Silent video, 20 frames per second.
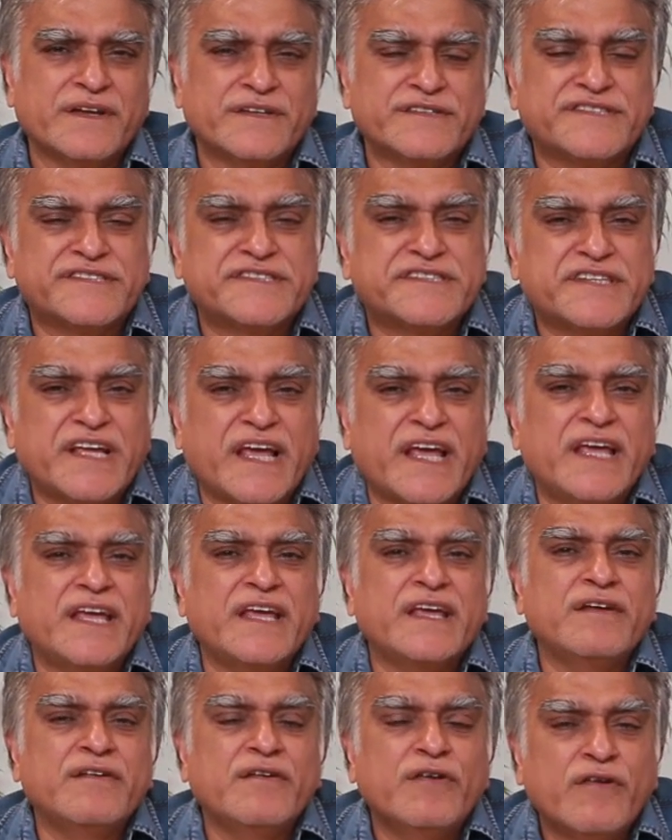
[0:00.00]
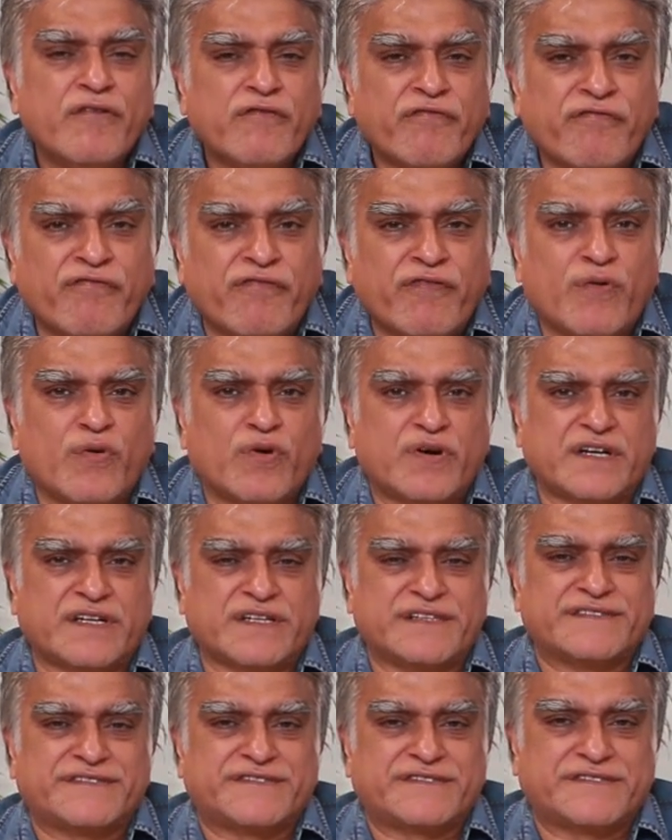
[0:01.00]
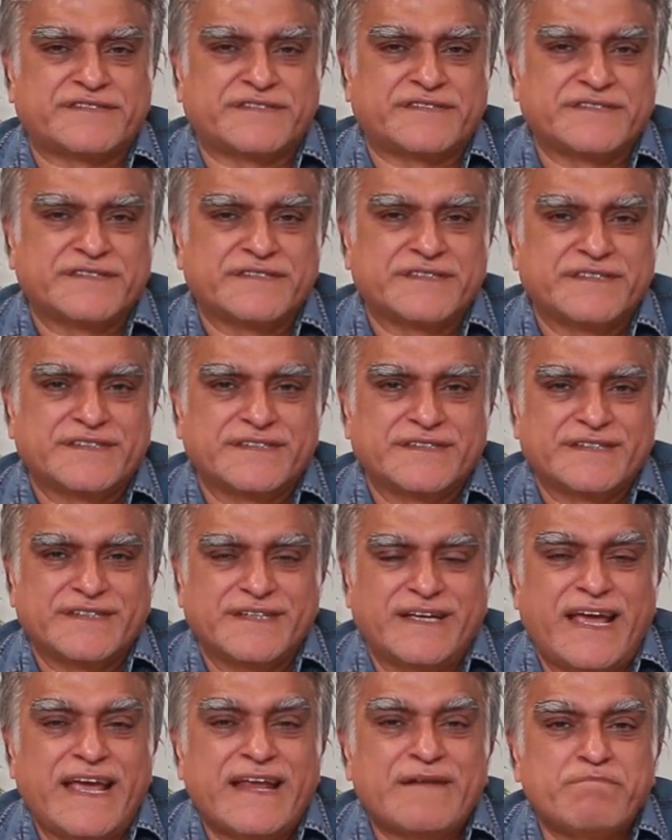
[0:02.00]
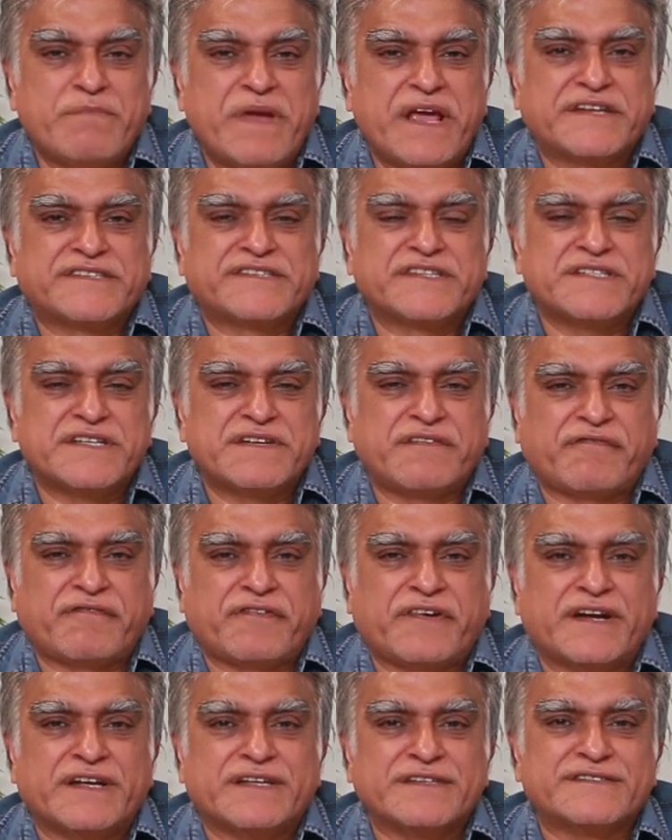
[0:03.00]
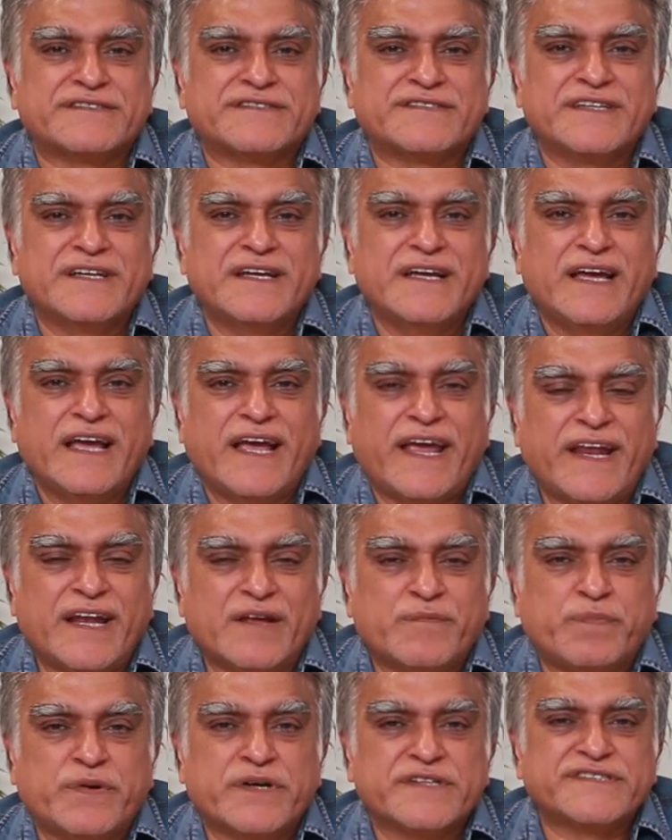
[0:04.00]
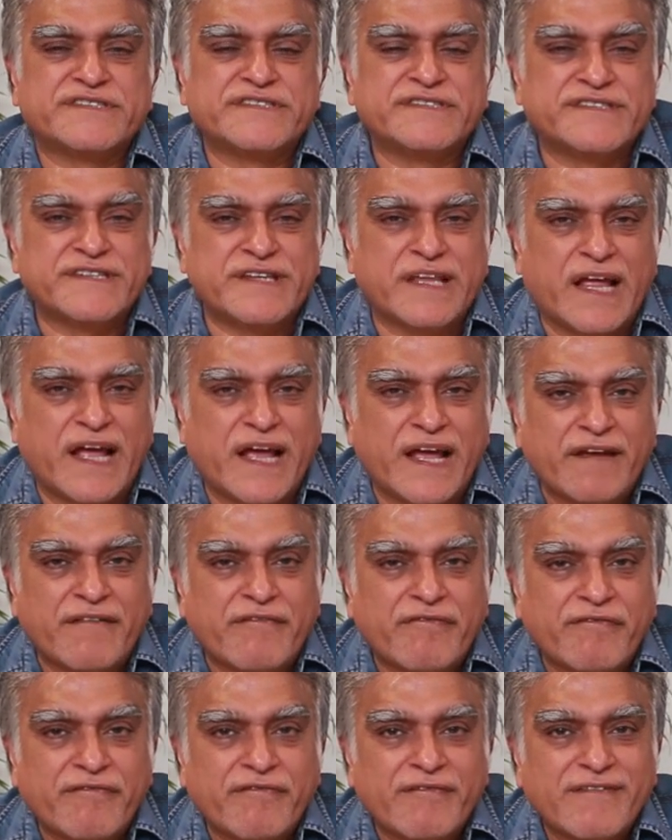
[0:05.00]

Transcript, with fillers: Staying focused. It makes a difference in a person's life